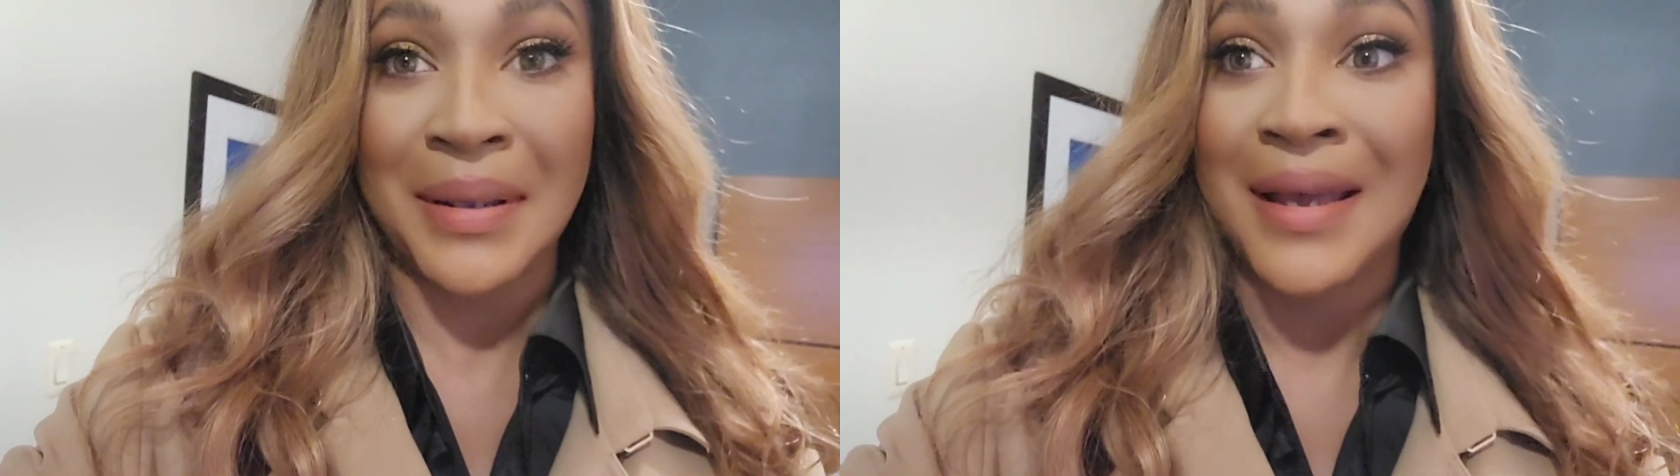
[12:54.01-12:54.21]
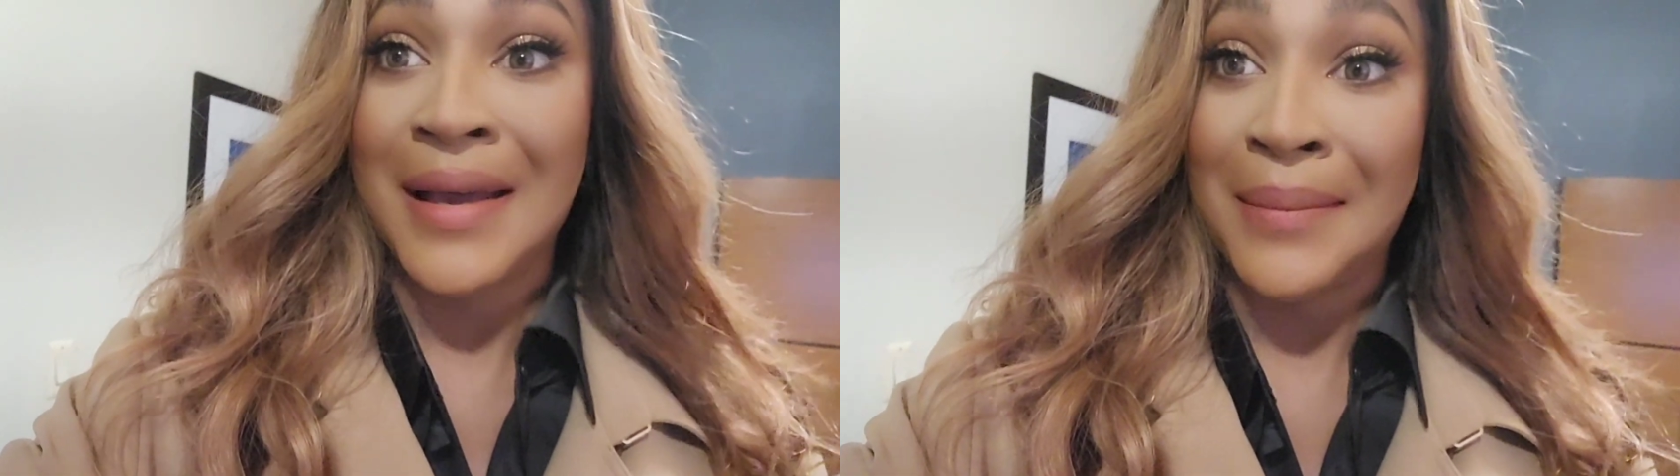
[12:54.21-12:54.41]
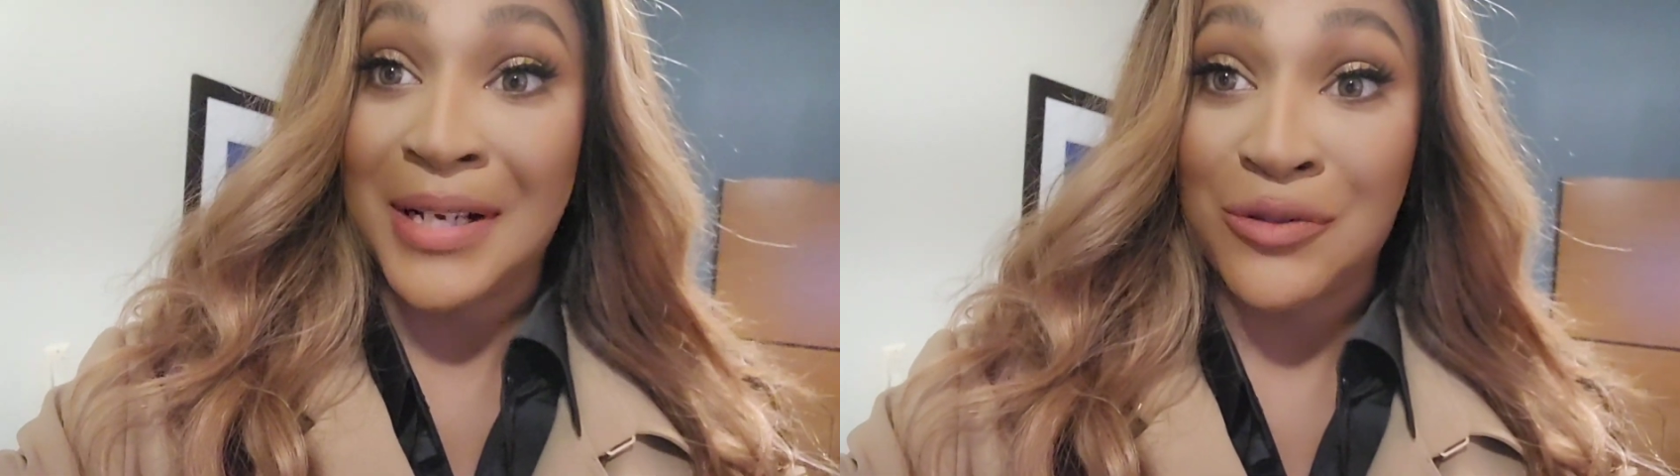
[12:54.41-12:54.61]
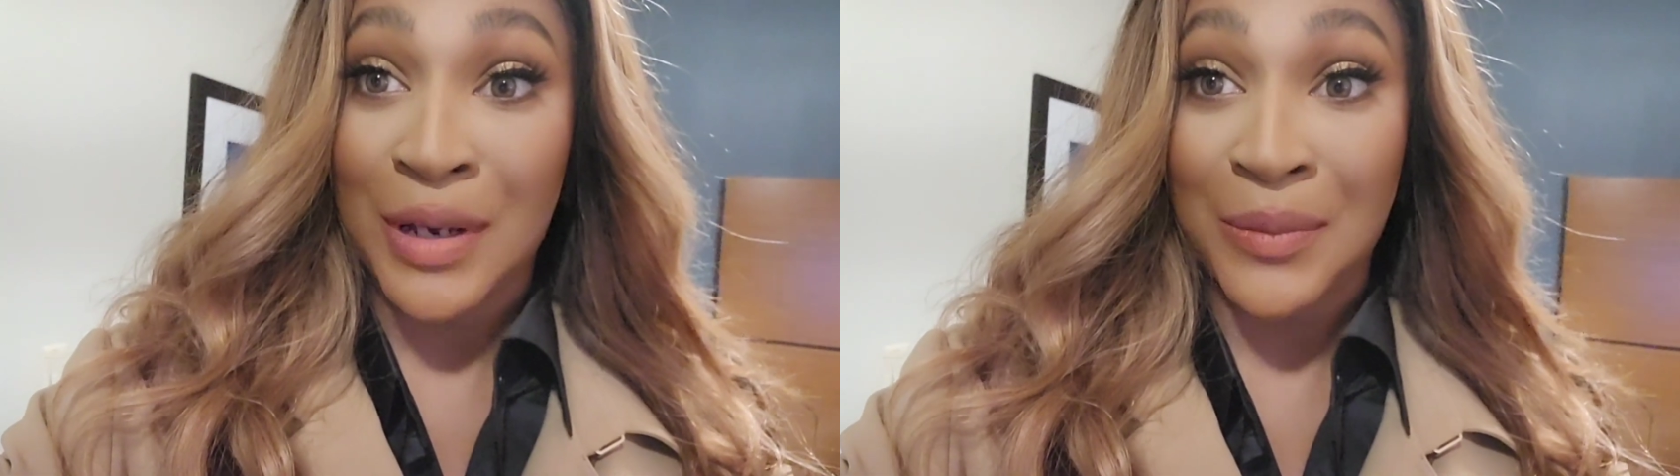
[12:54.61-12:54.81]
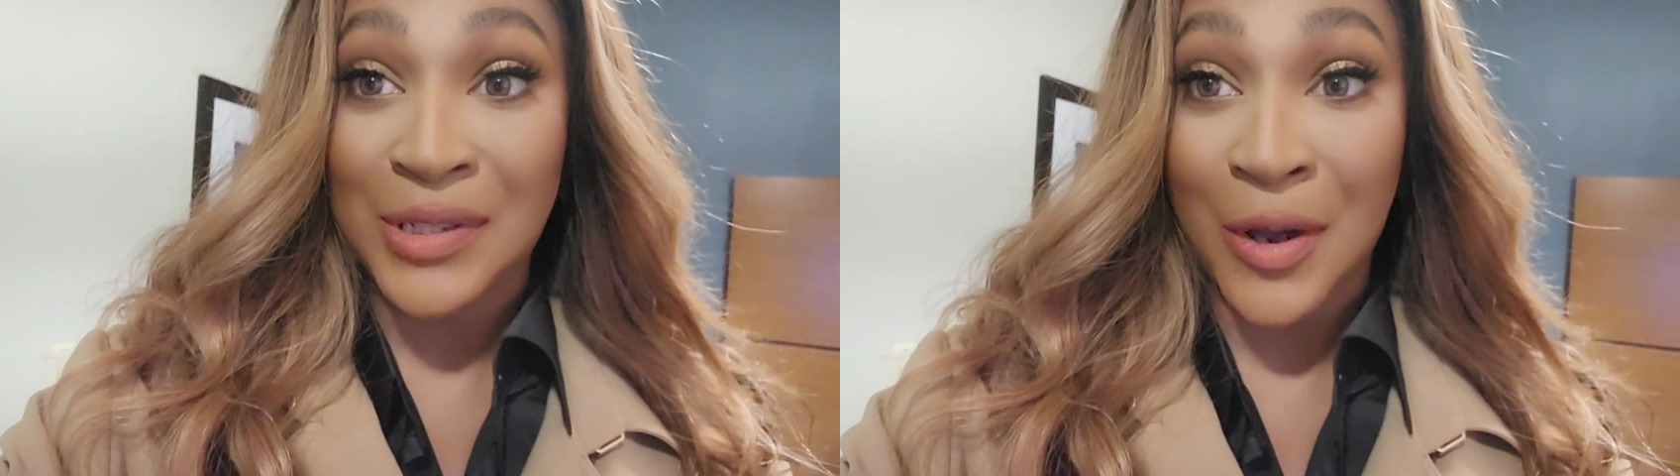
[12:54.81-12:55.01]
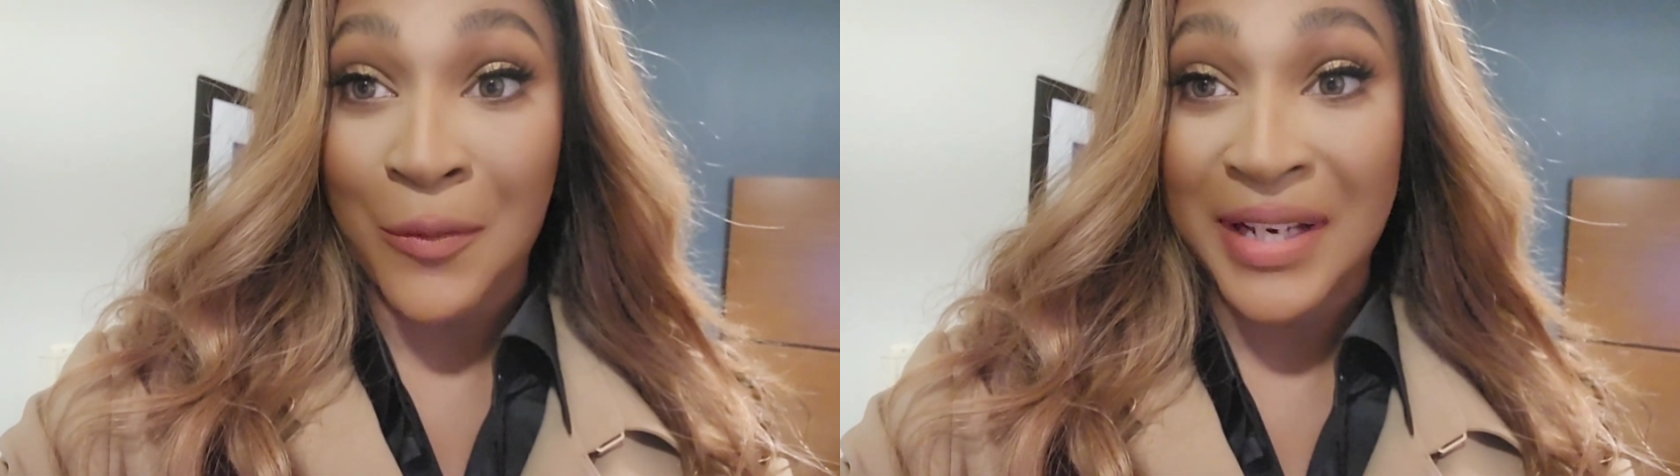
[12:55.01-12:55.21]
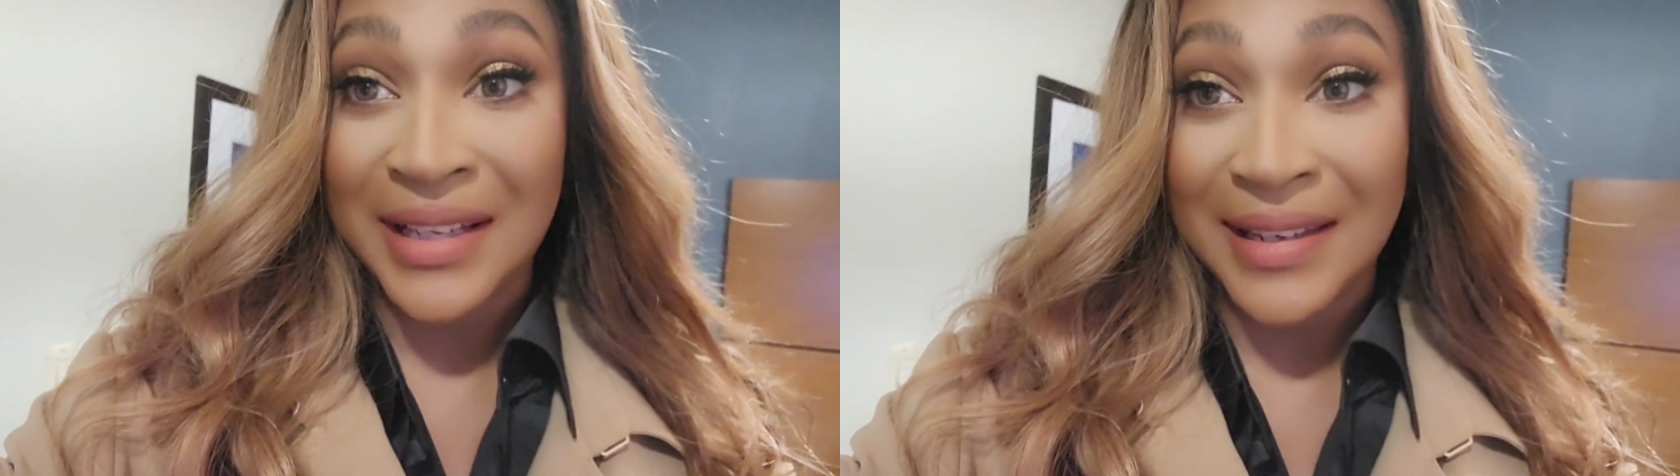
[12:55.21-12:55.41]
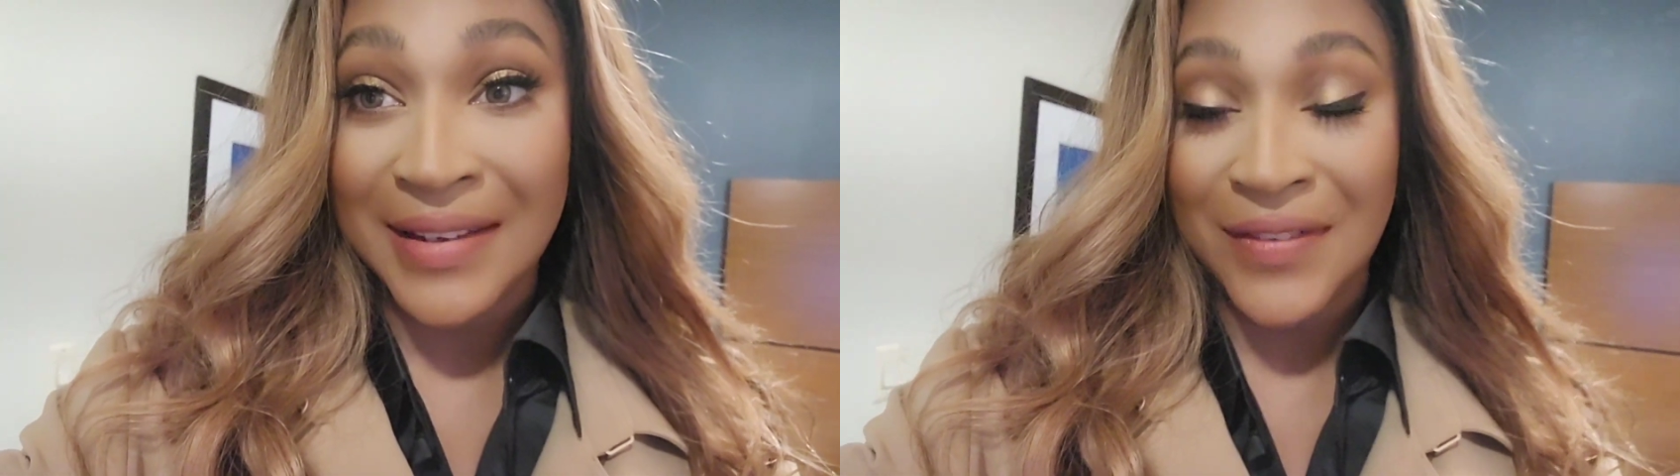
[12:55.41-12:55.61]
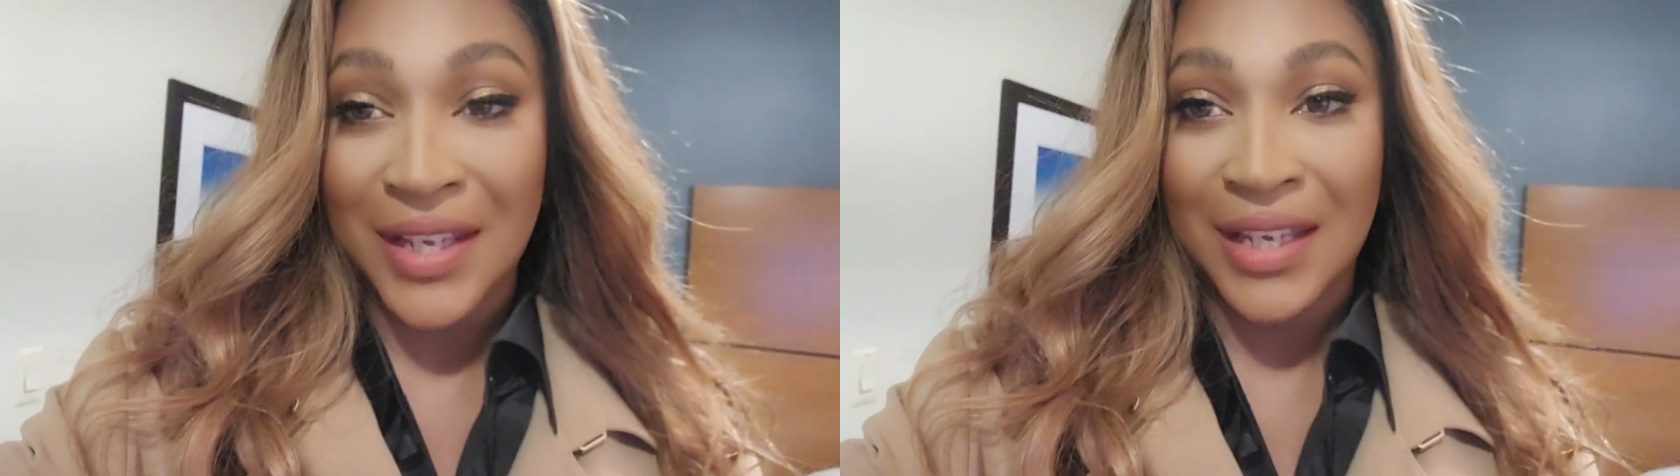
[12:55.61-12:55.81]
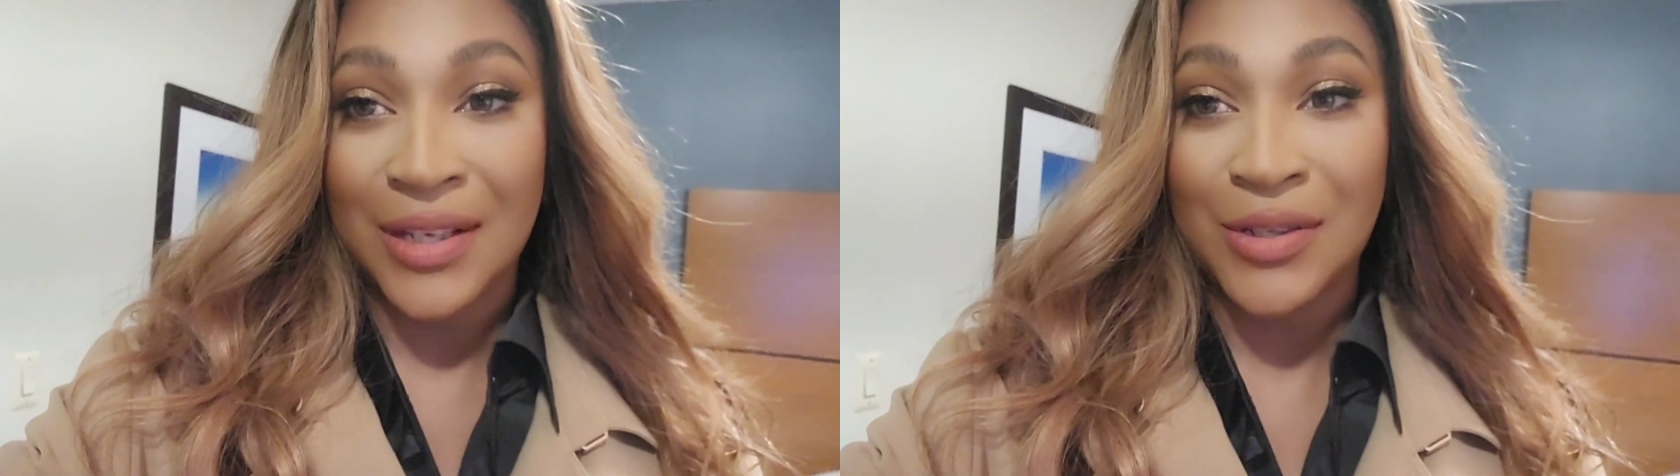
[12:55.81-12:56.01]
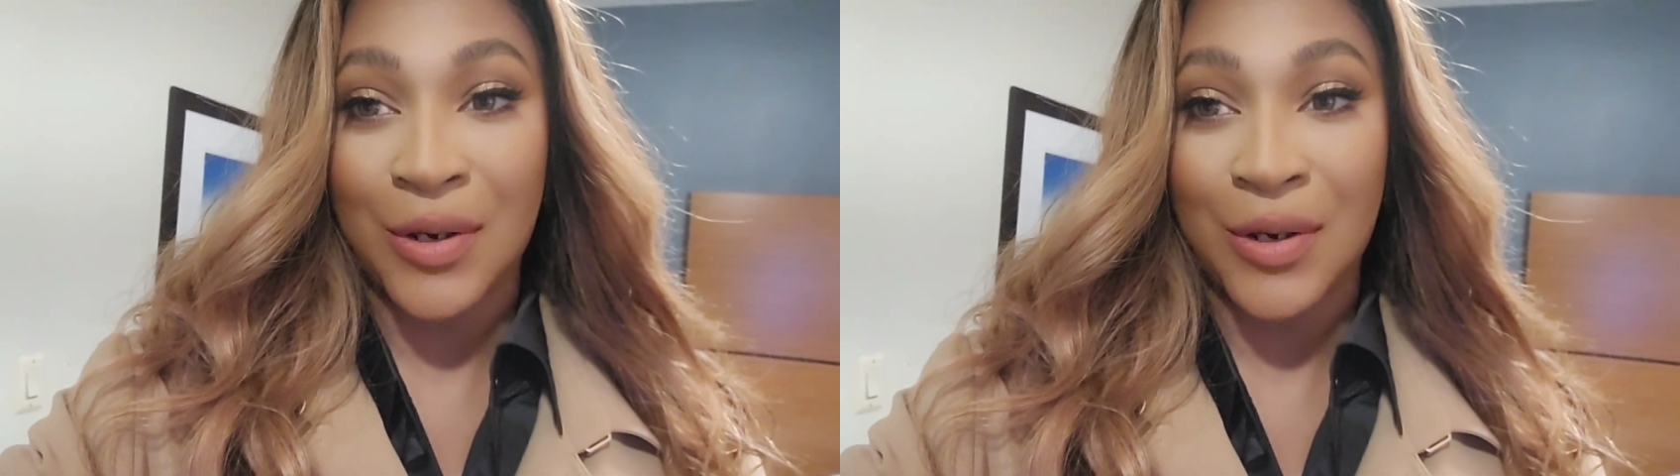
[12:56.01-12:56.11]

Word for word: but my train was already leaving,